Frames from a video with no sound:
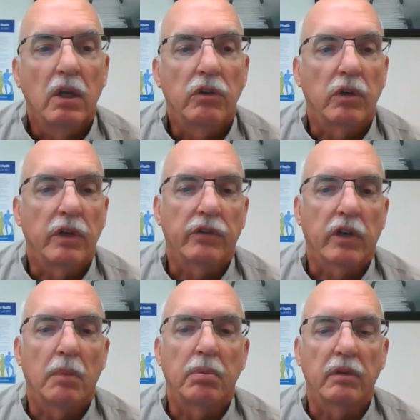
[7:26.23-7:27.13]
So there's a
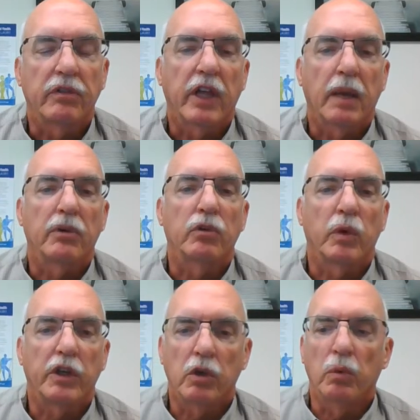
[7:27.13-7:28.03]
couple of examples
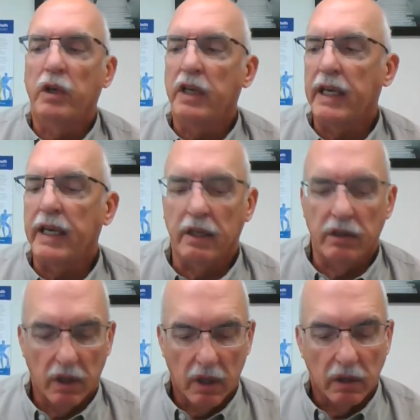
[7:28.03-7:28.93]
when you would need
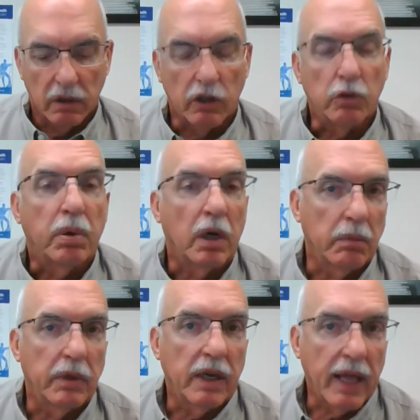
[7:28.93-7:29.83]
this
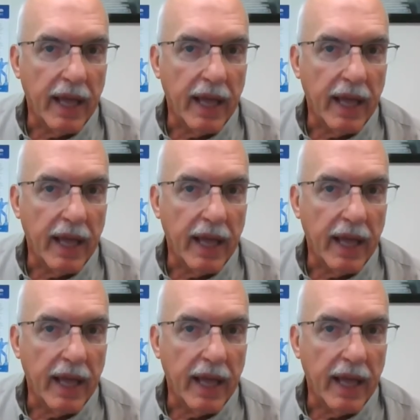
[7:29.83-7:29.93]
permanent